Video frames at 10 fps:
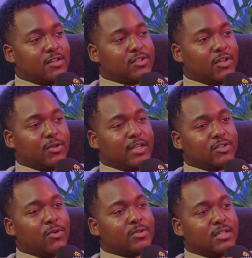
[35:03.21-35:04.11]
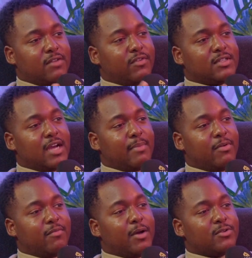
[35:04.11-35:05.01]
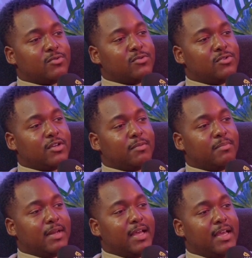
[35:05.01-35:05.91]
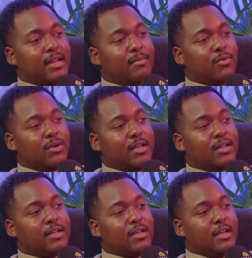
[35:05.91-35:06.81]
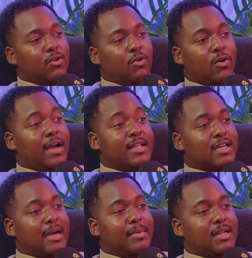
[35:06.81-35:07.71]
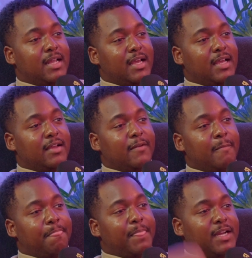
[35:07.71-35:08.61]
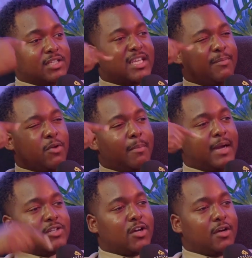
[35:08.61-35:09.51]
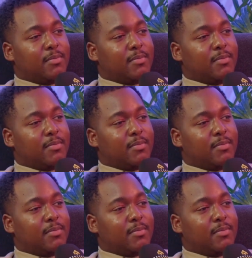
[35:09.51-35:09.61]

So there's loads of different type of puzzles you can play in the morning or any time in the day that just keep your mind sharp.